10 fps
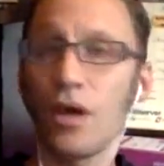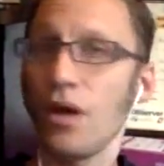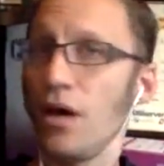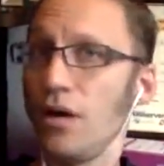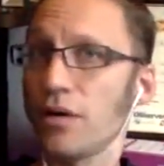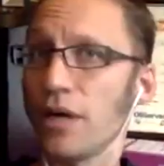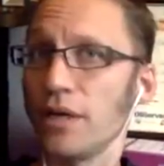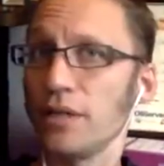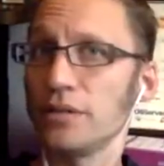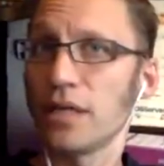
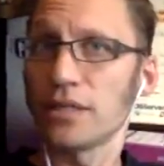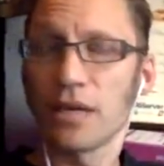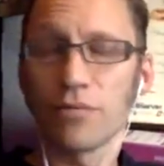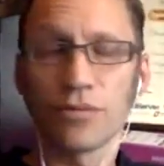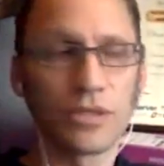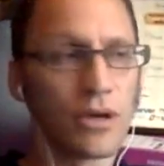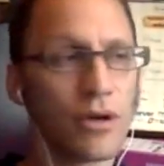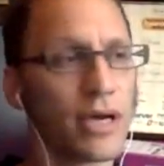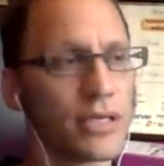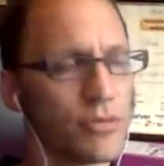Okay, that was
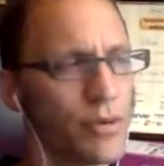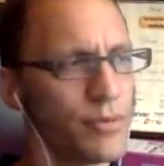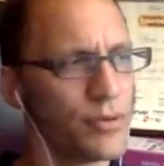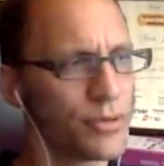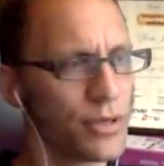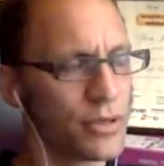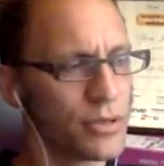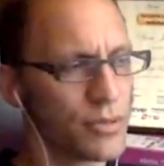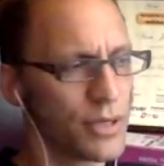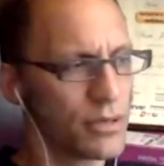okay. So maybe you're stuck on
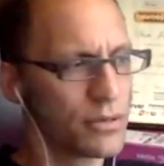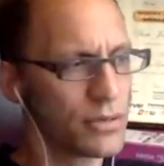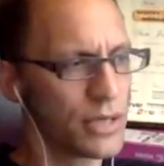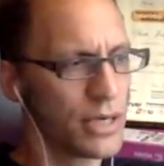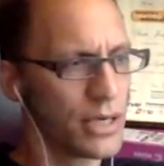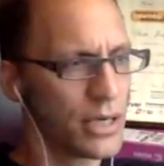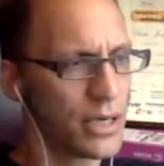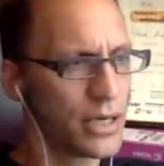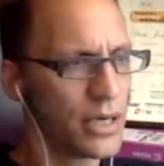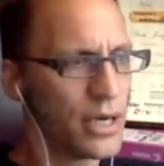something else.
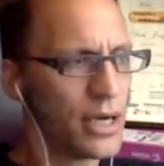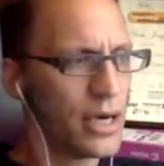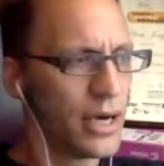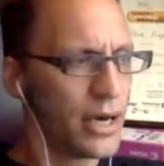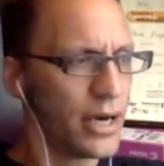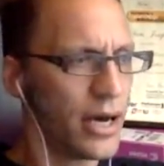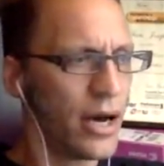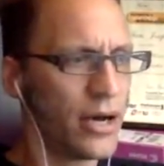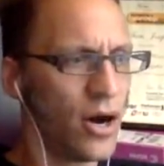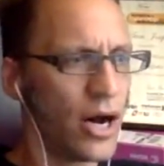
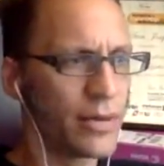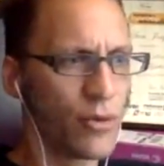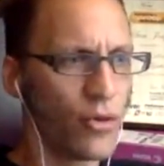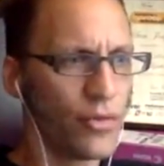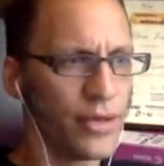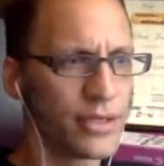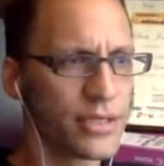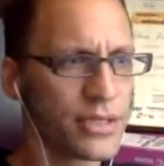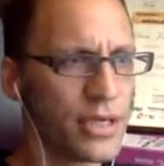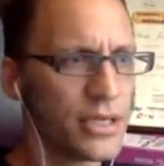I'm on
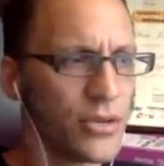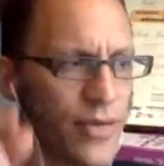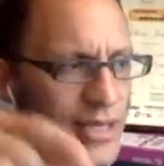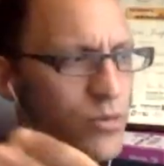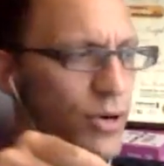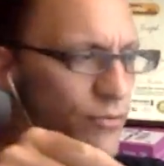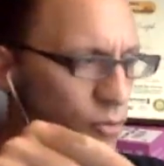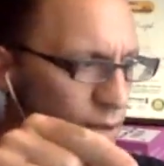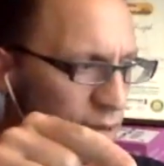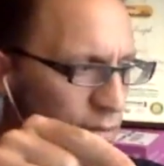this, so that's working
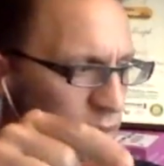for me.